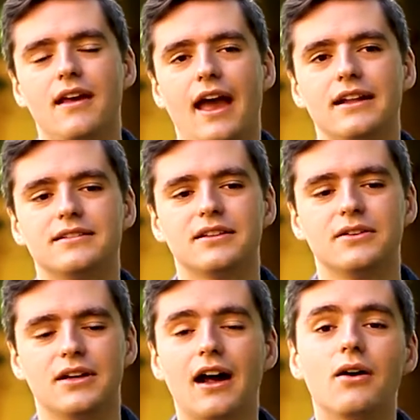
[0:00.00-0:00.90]
And
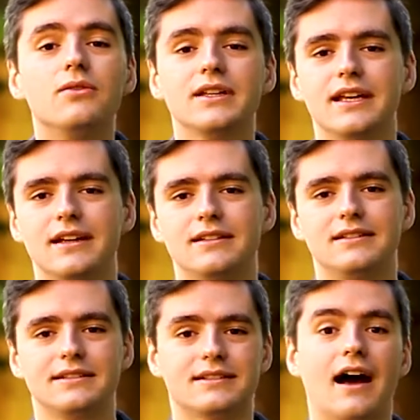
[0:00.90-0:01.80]
so not only is
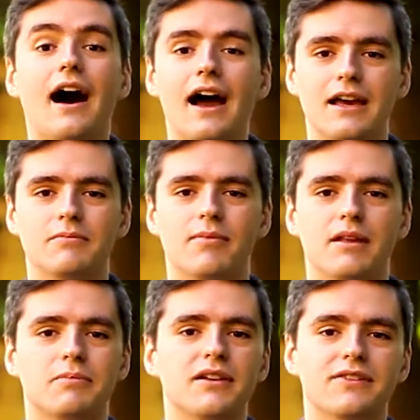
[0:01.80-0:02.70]
this time
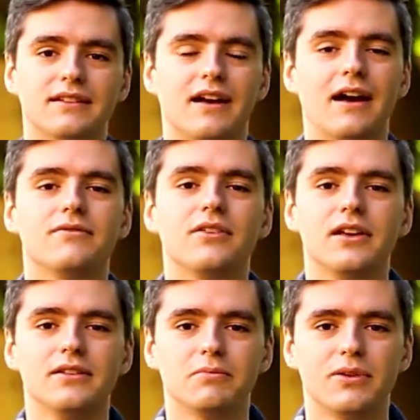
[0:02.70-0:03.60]
the perfect time for
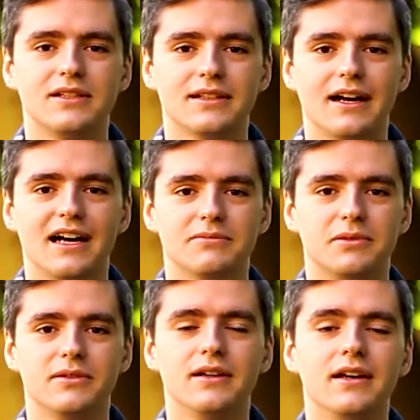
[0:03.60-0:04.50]
you to preach the
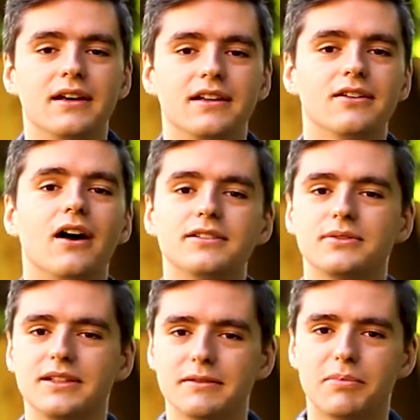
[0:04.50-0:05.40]
gospel, you're
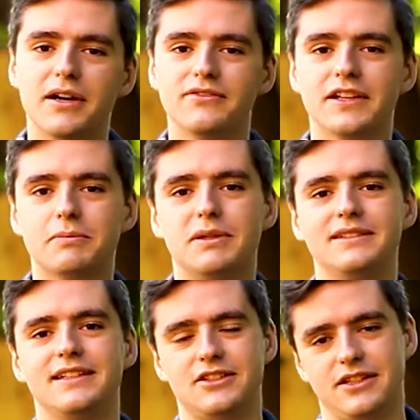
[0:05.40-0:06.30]
also in the perfect
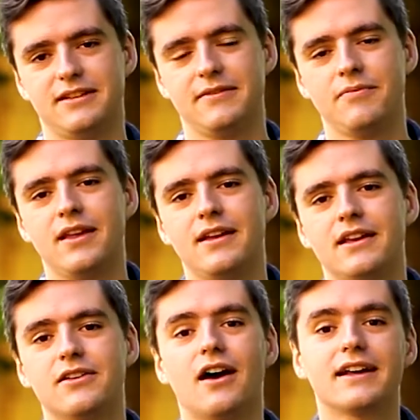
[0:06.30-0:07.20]
position.
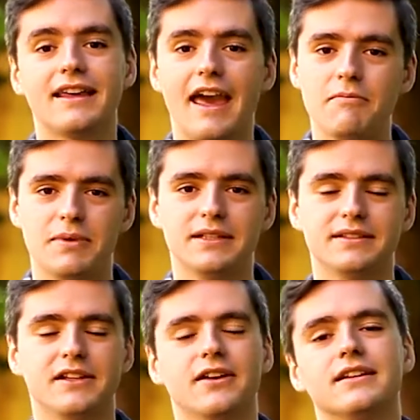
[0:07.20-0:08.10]
You're on a
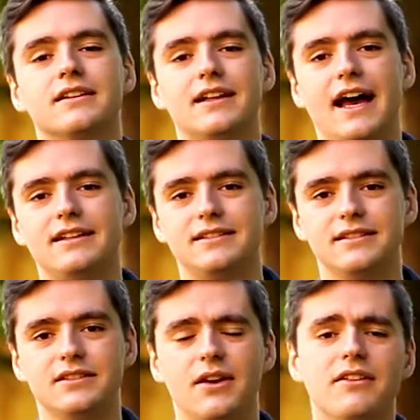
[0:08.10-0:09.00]
campus, you're in
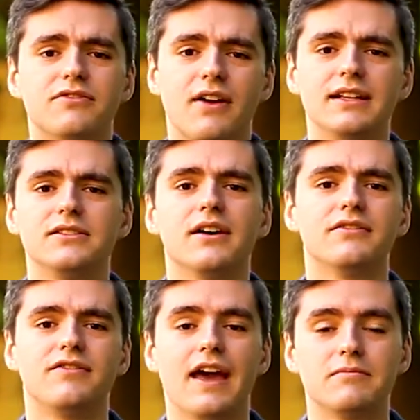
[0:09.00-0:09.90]
classes, you have friends, you
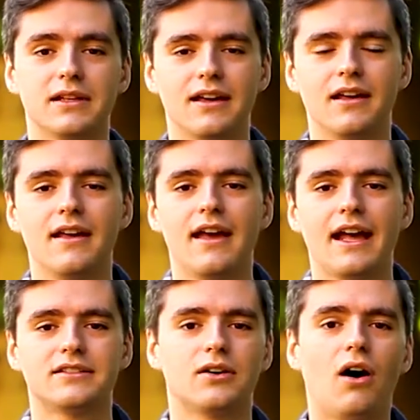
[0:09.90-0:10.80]
have family.
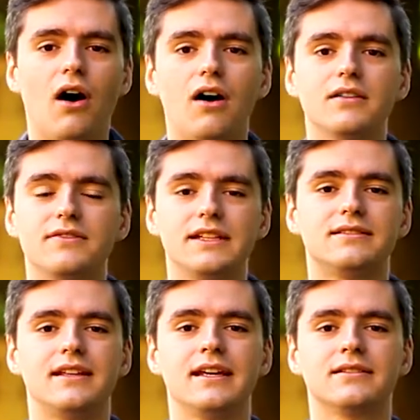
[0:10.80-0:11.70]
And so all of
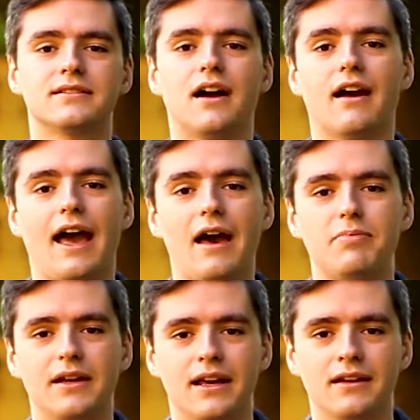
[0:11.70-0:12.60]
these things are
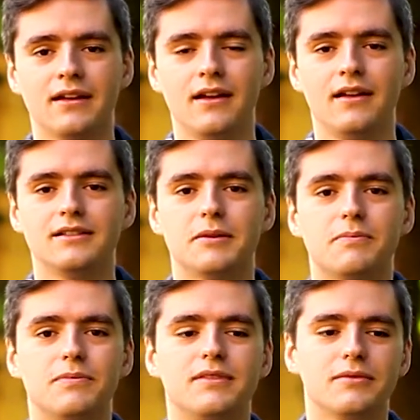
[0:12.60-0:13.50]
happening
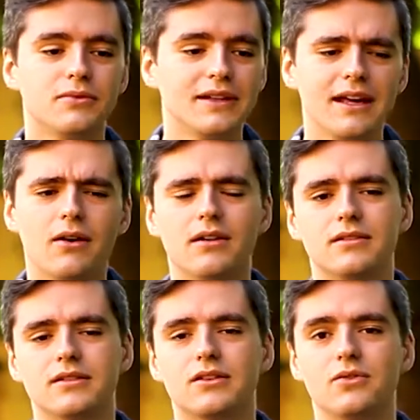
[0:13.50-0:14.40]
to really
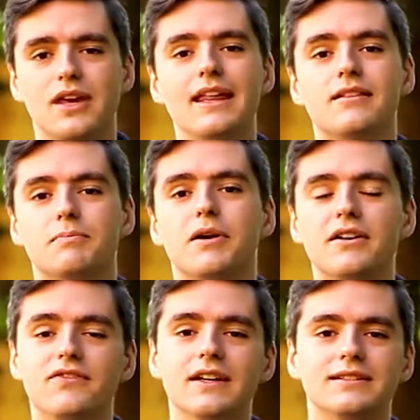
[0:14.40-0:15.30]
create the
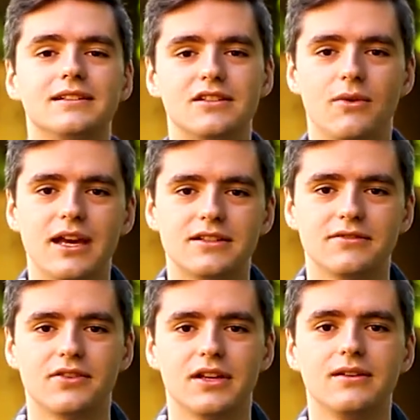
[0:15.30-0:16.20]
perfect
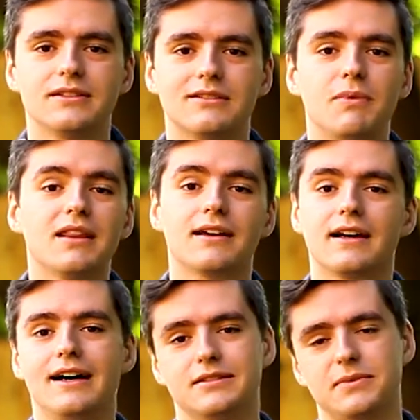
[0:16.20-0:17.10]
situation for you to speak the
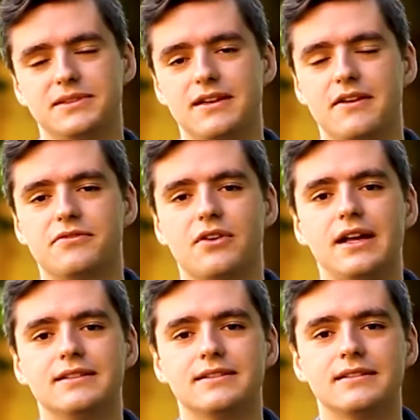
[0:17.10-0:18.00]
gospel to your
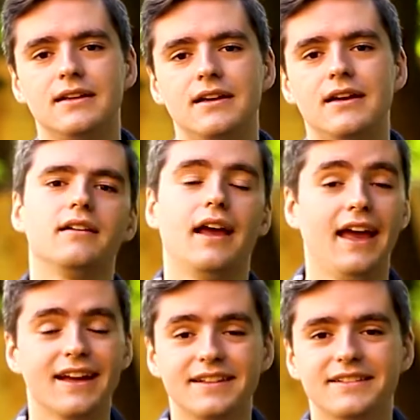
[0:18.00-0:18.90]
friends.
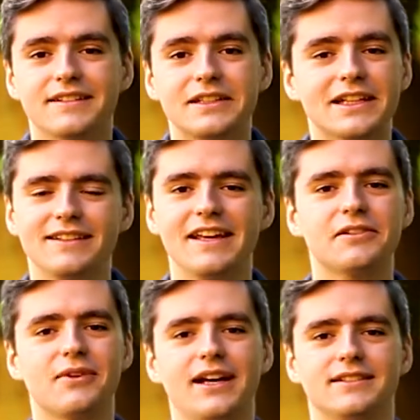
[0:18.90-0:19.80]
And look at the
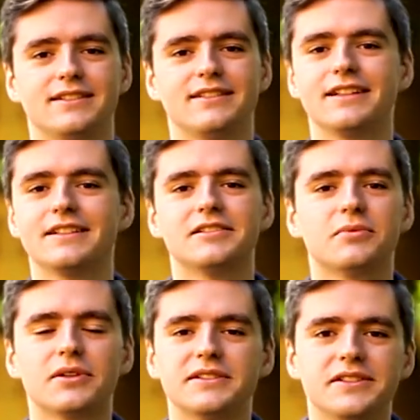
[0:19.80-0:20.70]
unrest. Look at
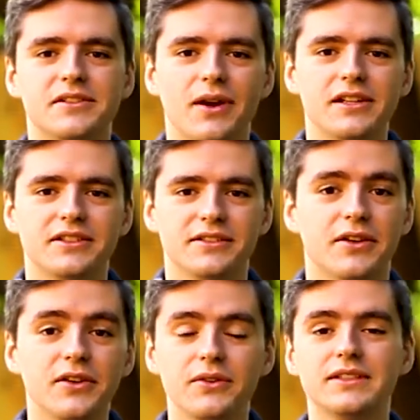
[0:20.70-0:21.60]
this world situation.
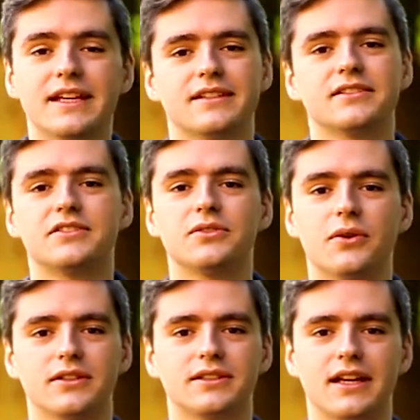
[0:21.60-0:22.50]
Who is at the
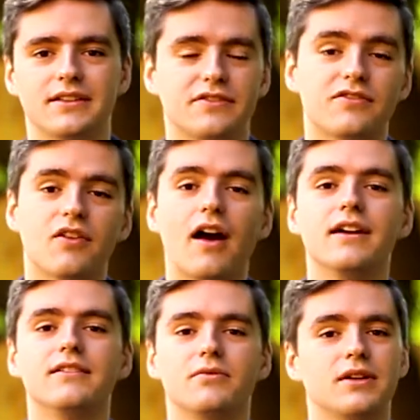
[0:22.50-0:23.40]
source, at the
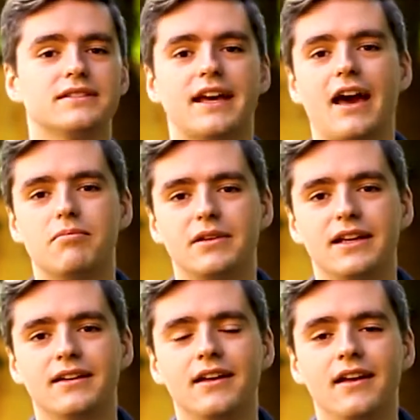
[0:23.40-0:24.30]
front of what is
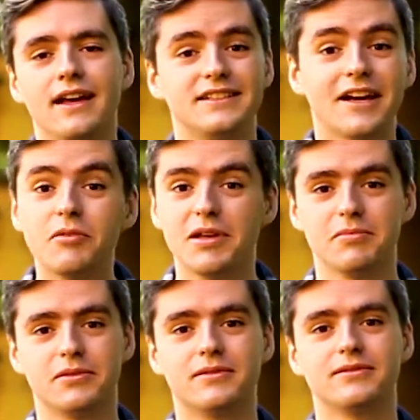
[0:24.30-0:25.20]
happening? It's young
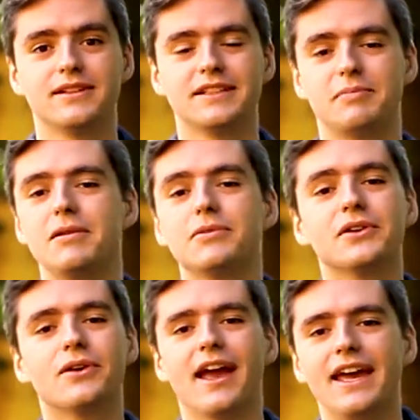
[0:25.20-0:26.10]
people. It's people
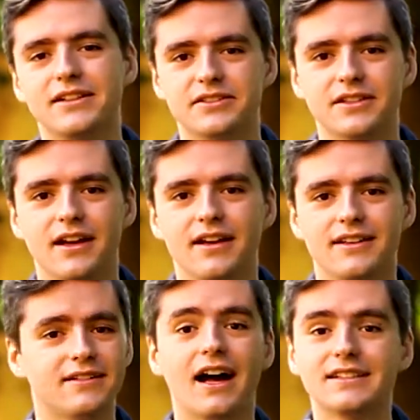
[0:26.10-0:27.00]
your age.
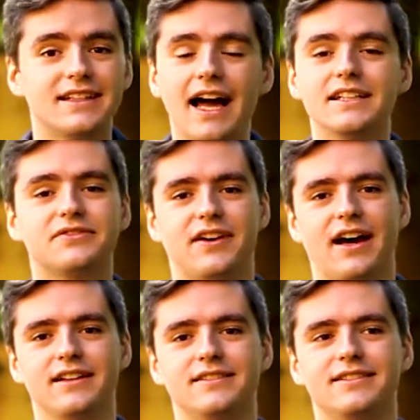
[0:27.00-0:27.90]
They're not satisfied.